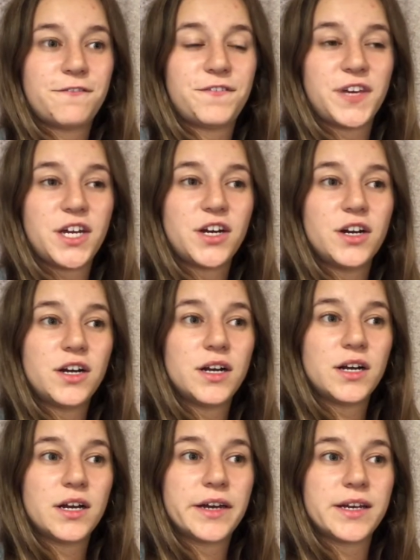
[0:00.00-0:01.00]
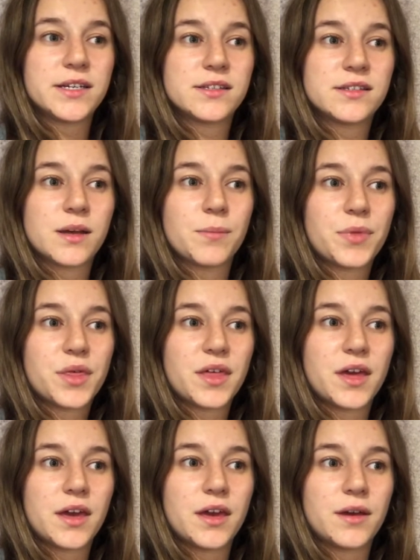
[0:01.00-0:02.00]
Fear is
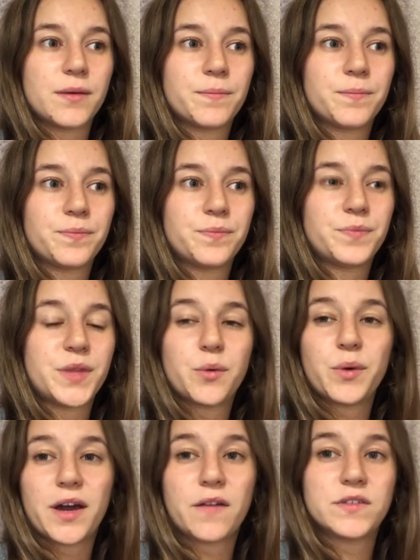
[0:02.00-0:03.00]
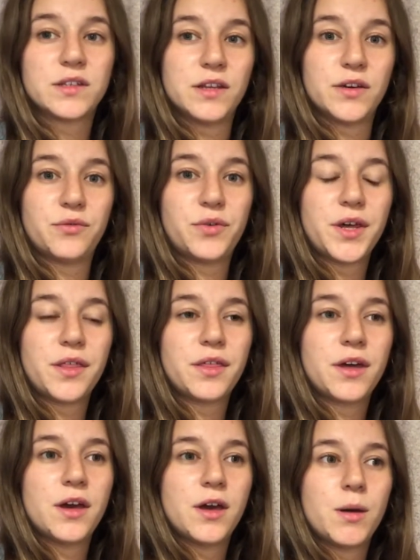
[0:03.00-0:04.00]
something that we have to live with,
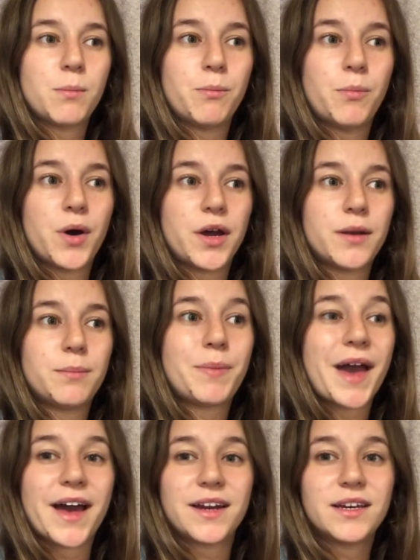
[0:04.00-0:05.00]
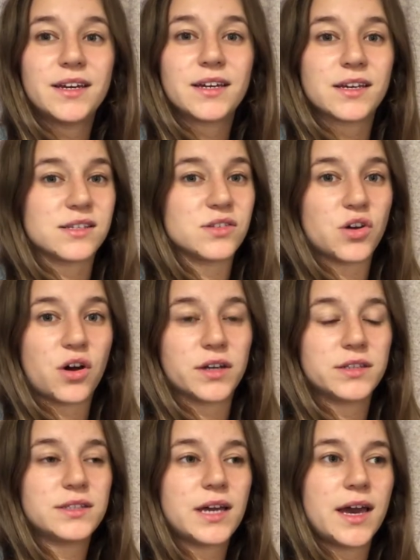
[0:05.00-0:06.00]
but panic is
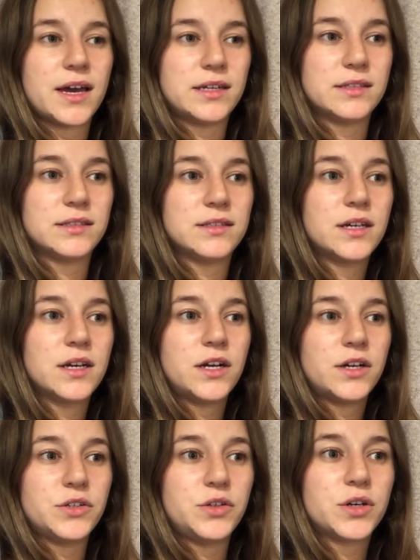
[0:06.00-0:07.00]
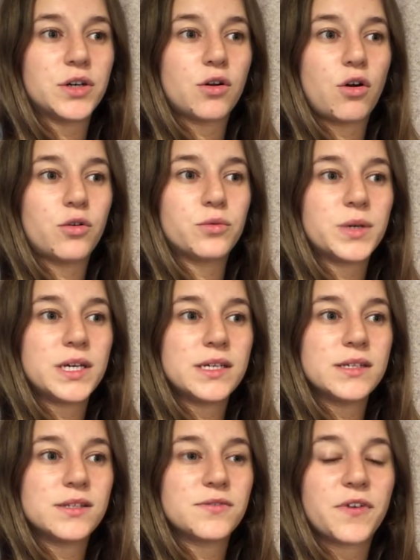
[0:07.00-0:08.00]
not. And you can
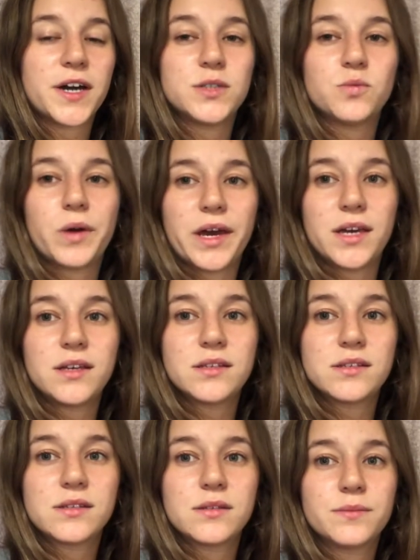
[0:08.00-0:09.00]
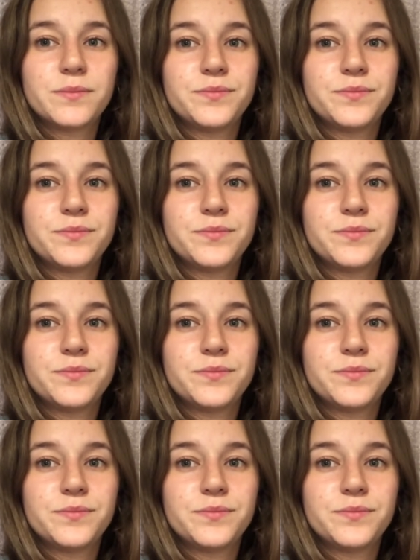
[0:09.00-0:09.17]
always find ways